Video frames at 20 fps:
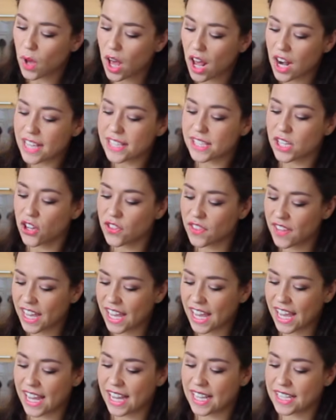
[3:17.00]
while it's on the
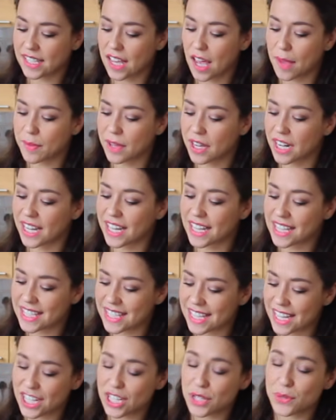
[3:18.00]
heat, I'm going to
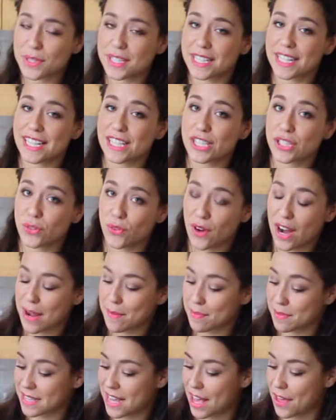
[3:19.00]
continuously
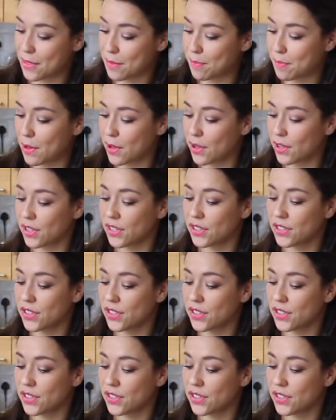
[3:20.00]
scrape down the bowl